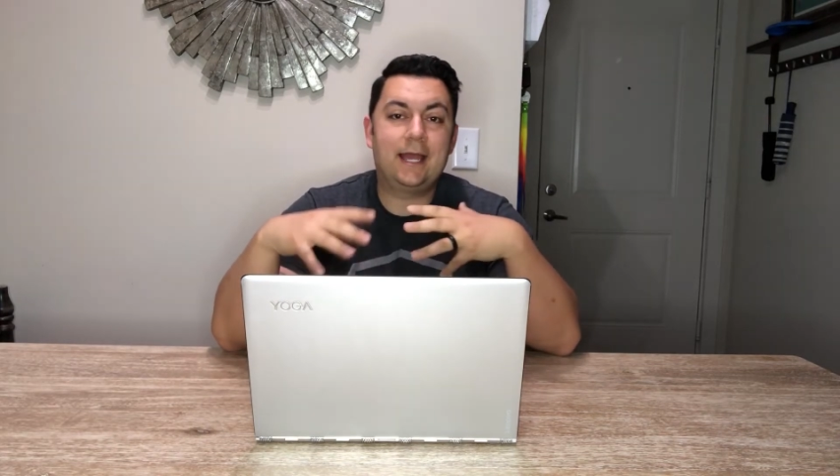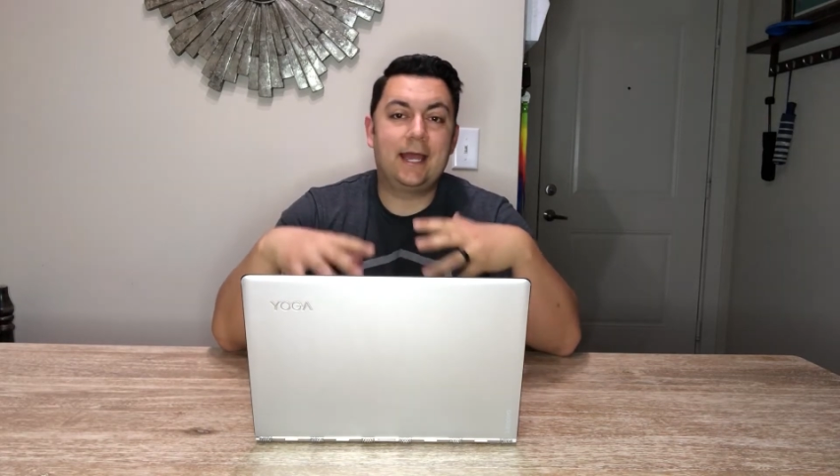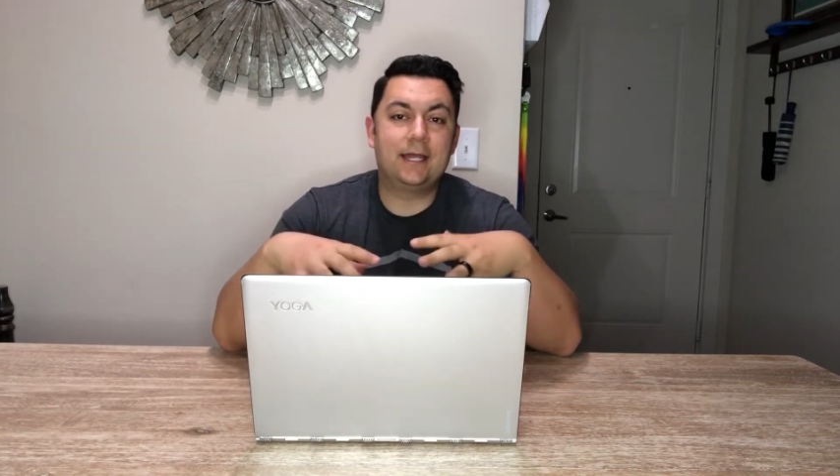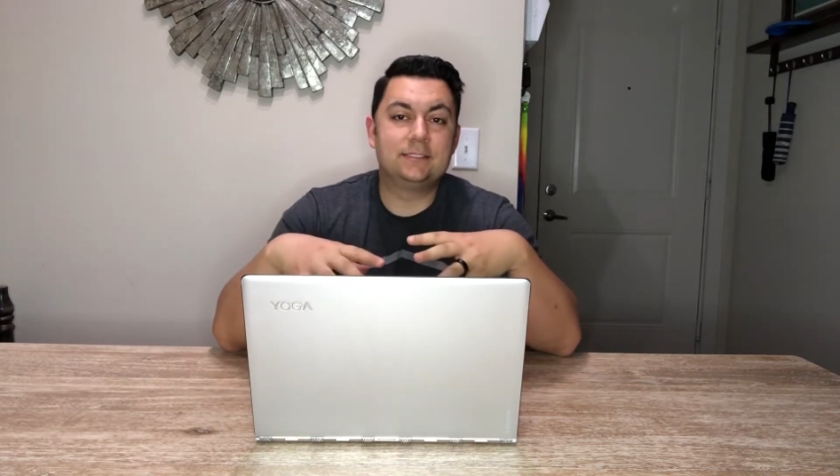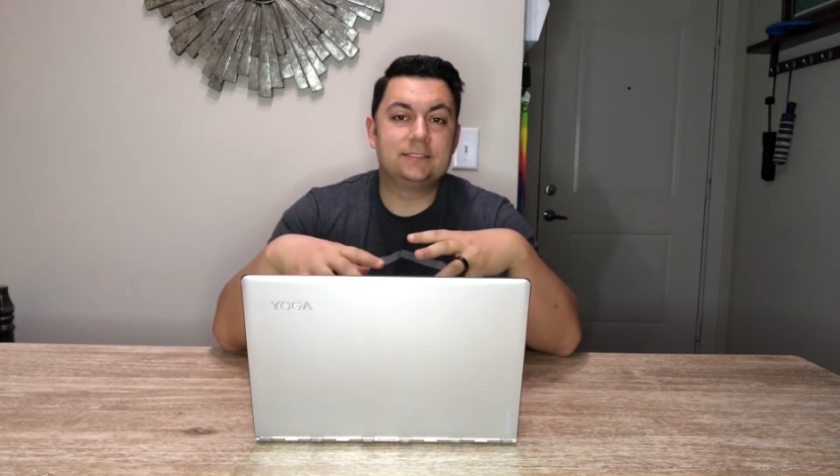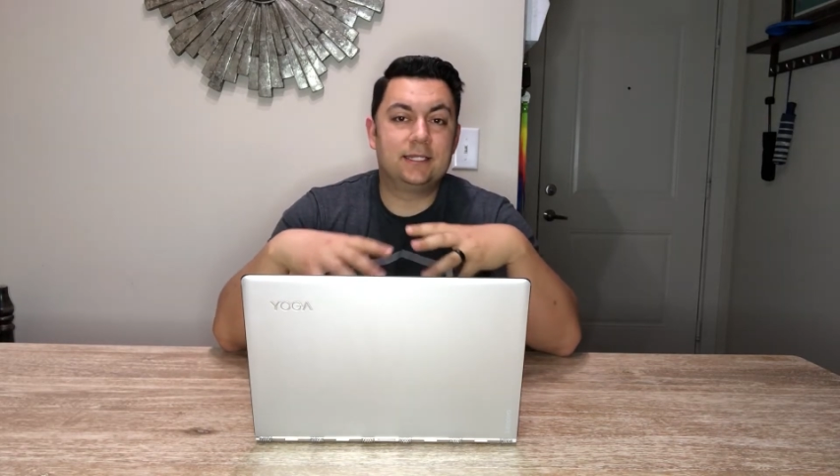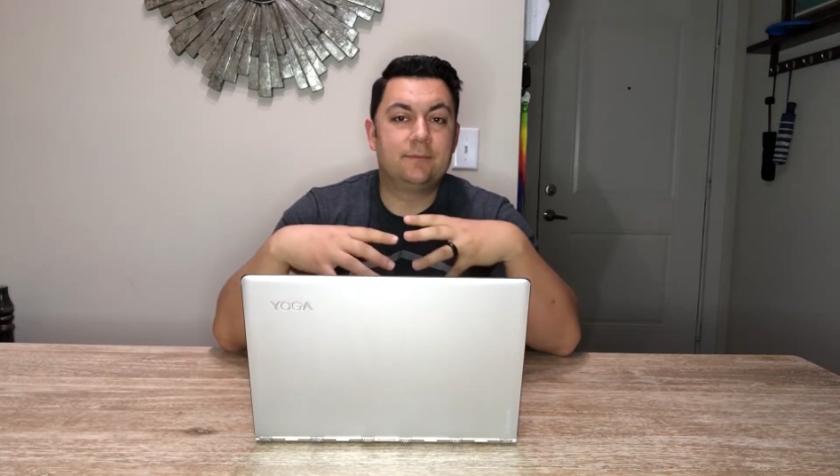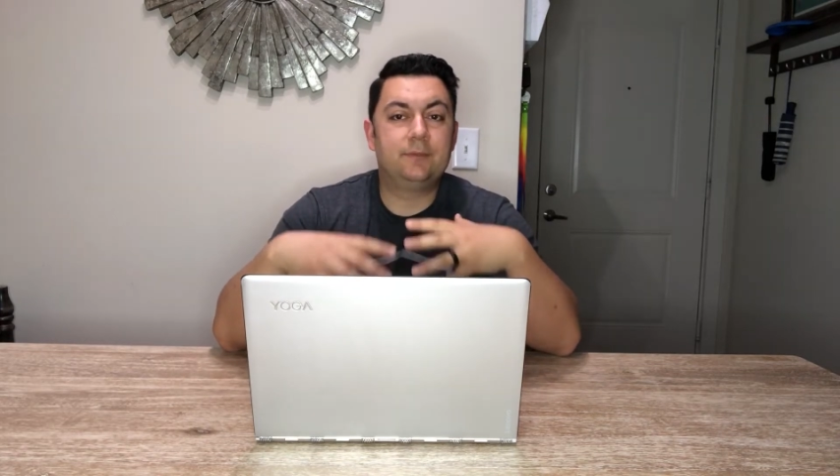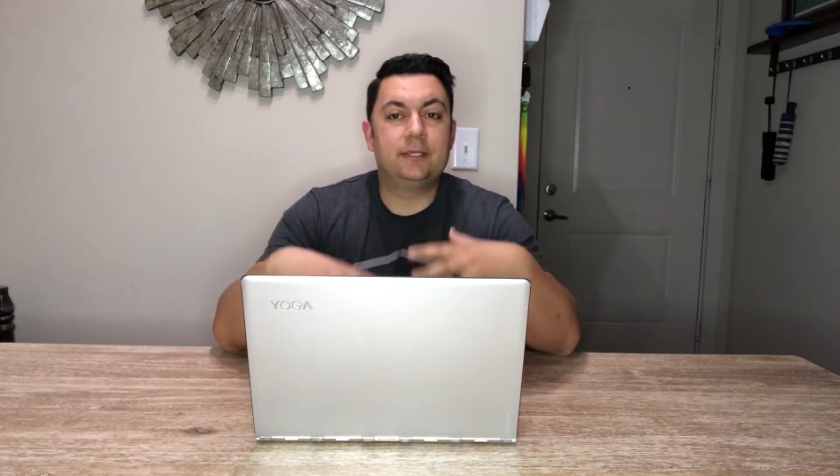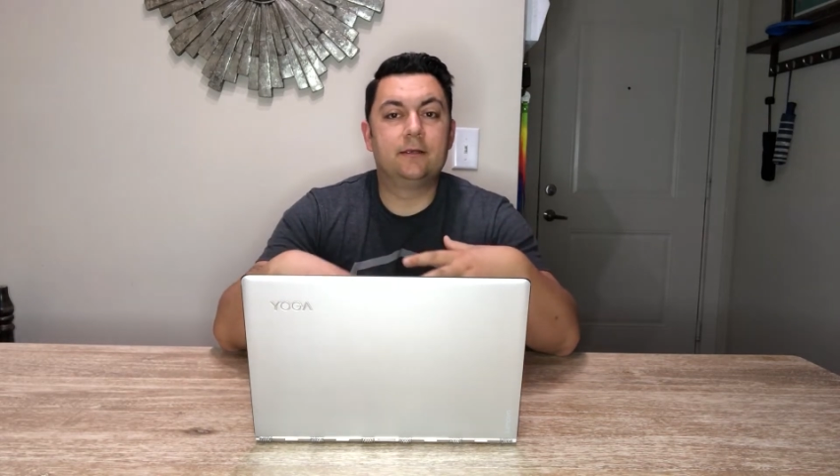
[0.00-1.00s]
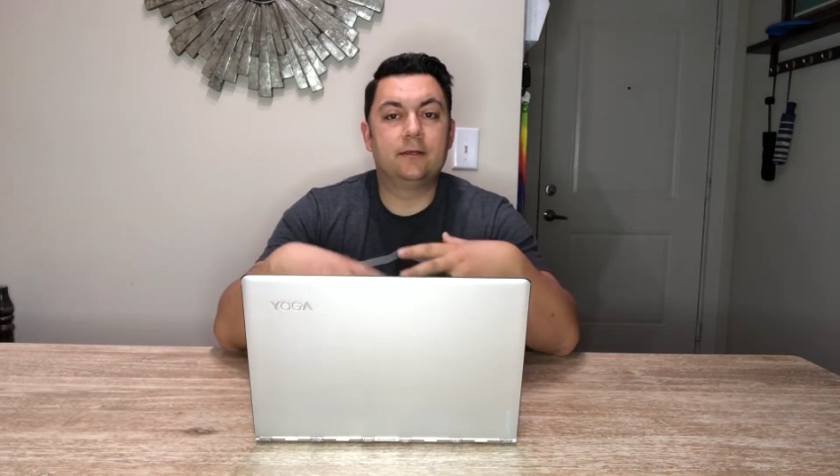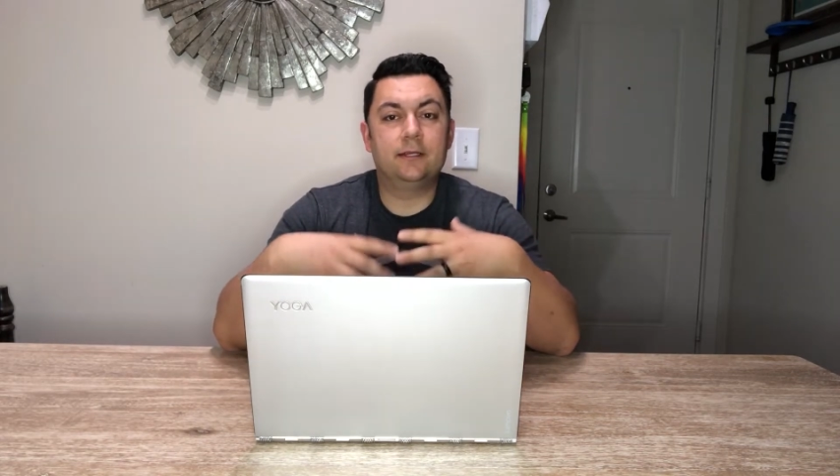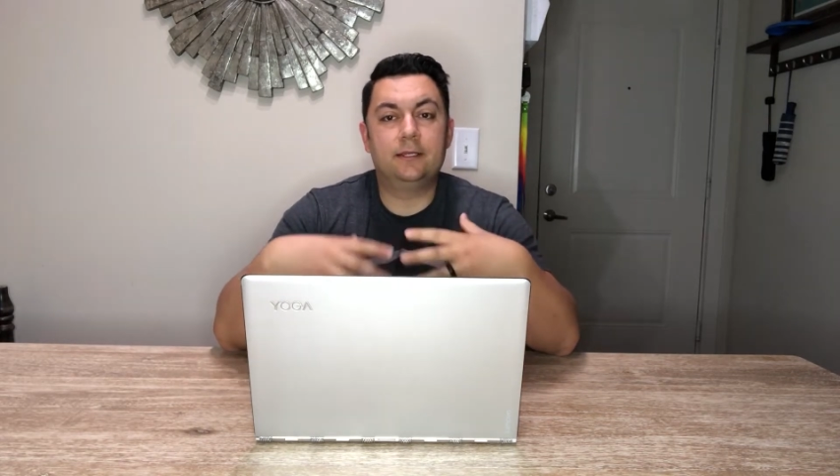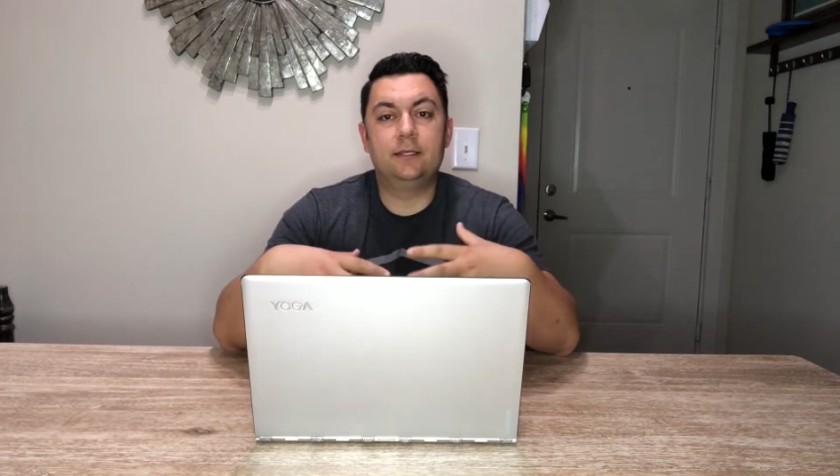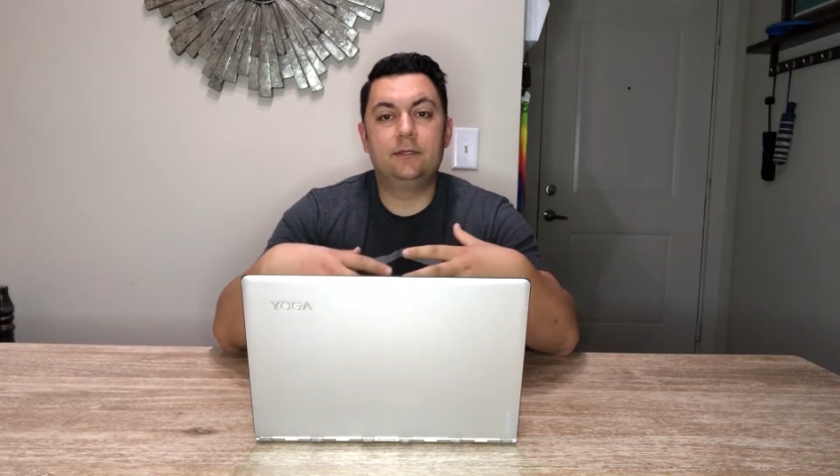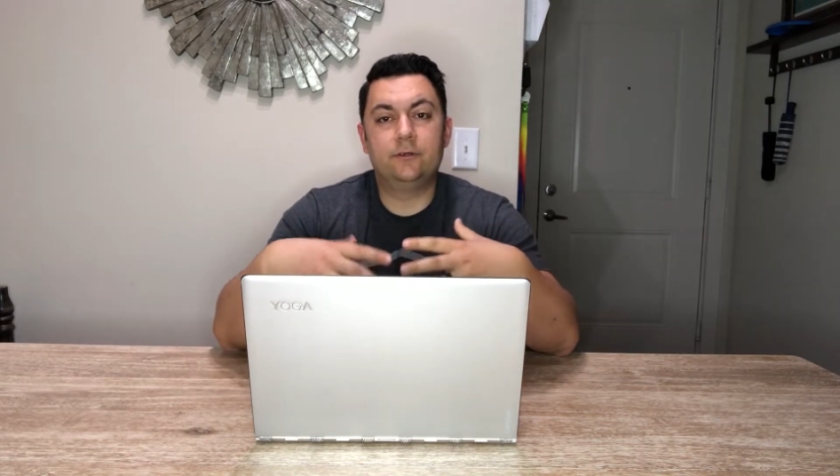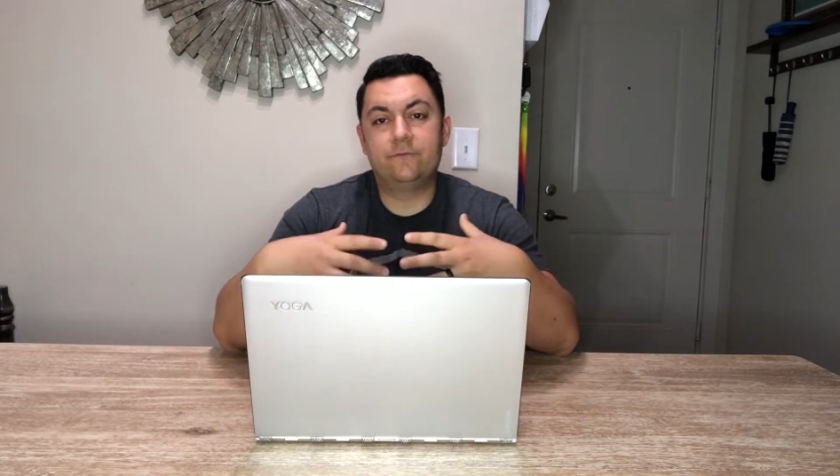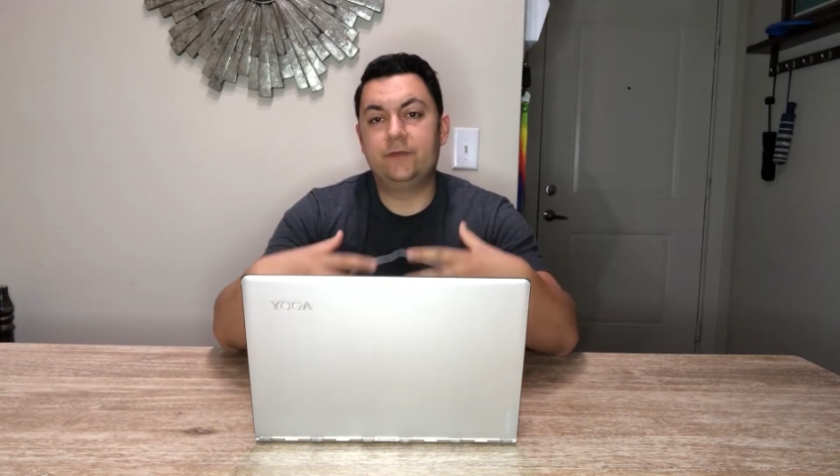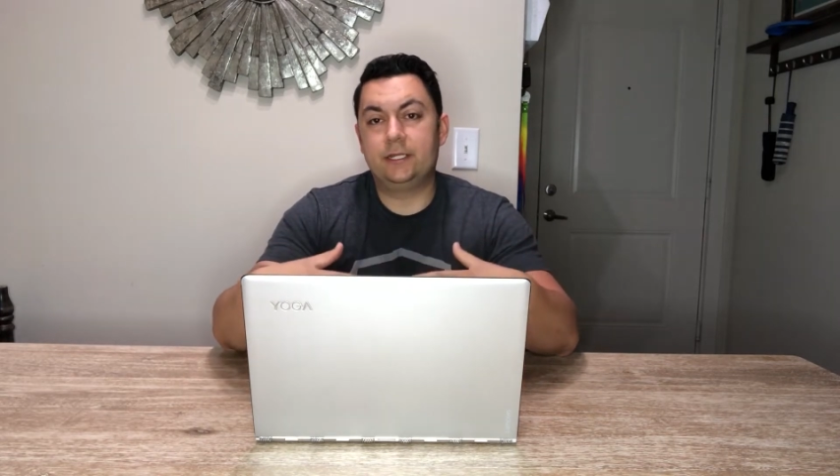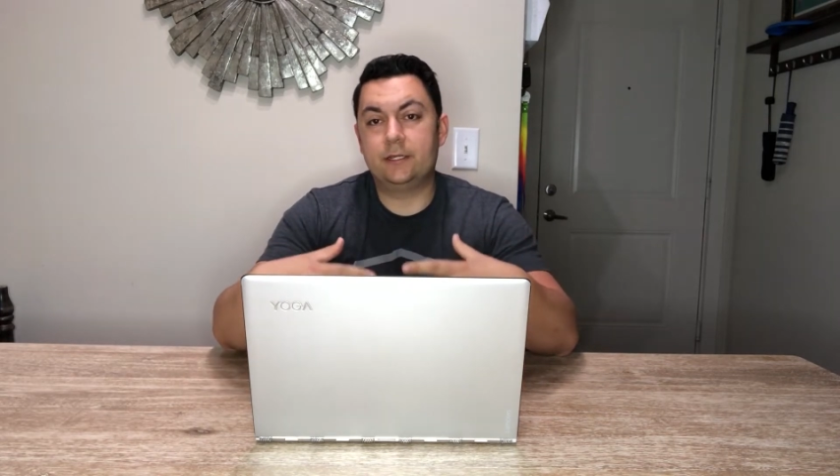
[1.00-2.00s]
ads that appear in
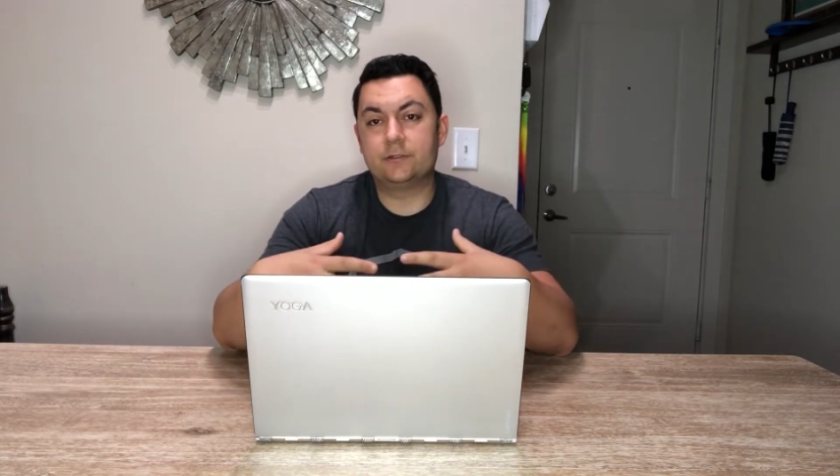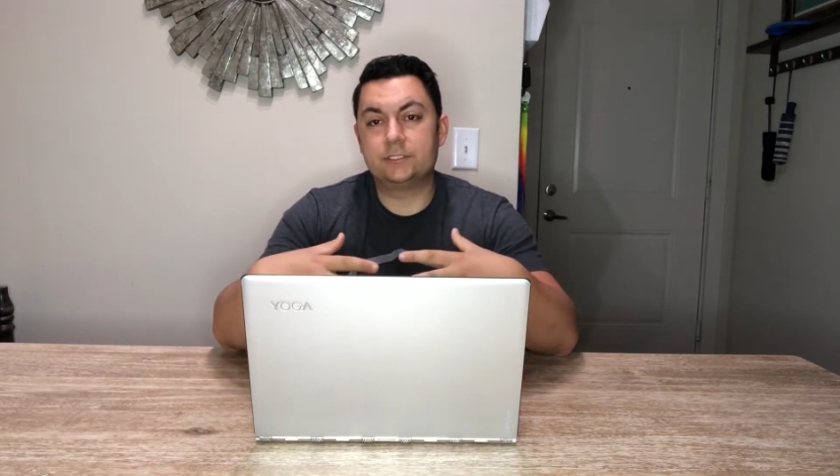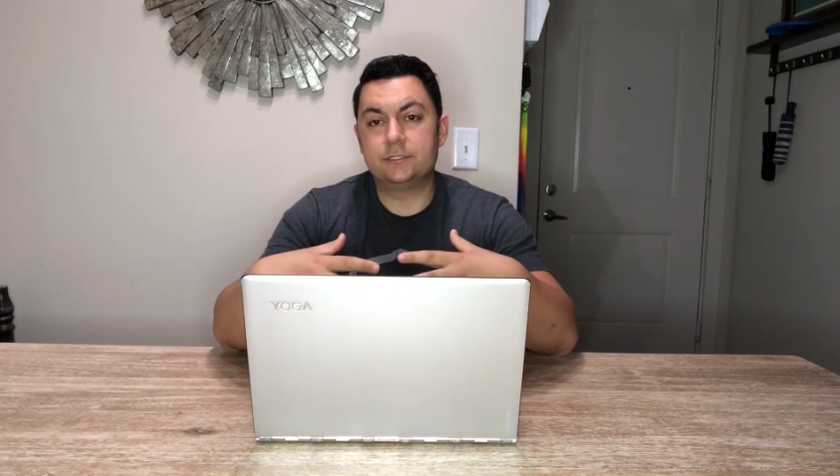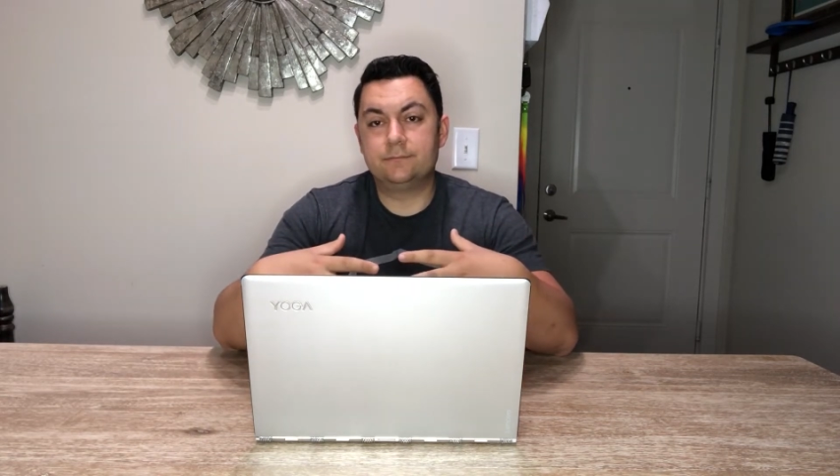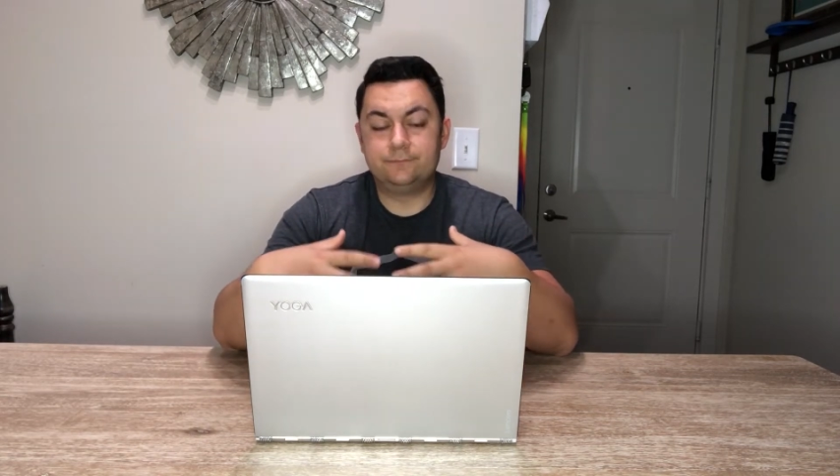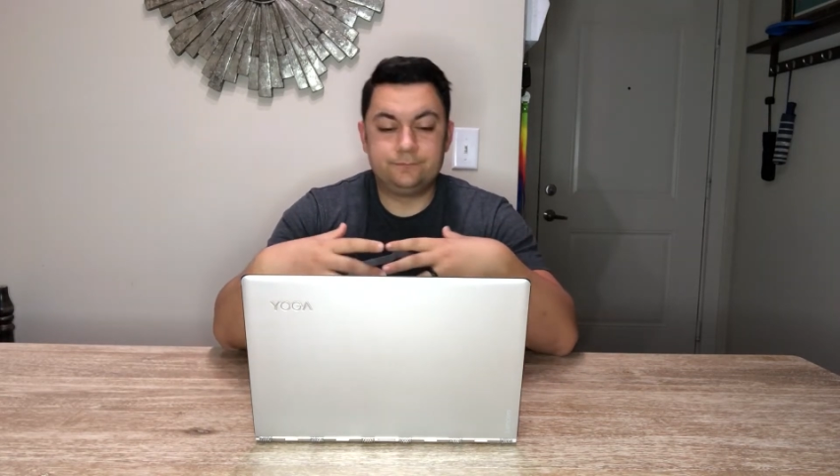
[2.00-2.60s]
your videos.